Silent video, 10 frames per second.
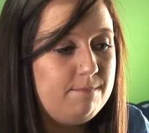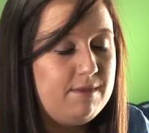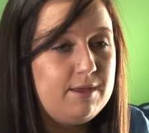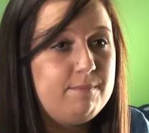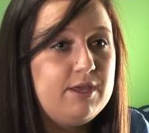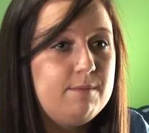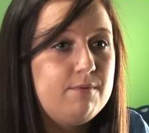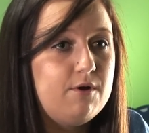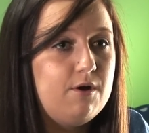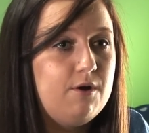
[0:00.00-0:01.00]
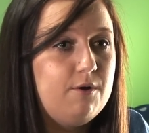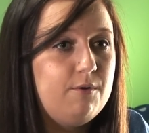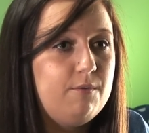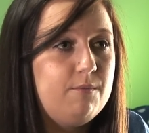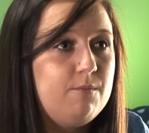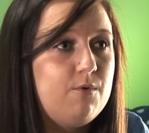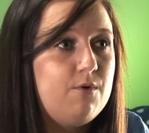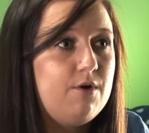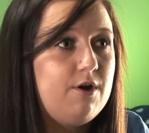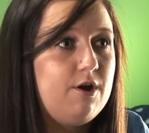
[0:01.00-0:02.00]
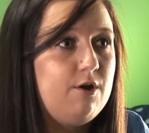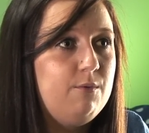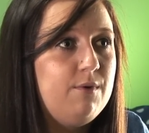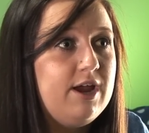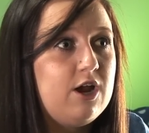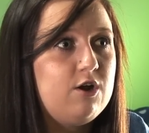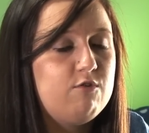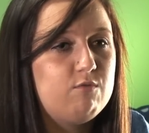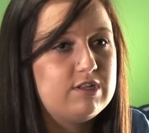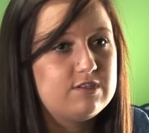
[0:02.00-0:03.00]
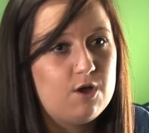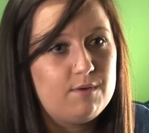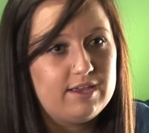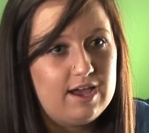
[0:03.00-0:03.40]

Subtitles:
make people more aware of what's going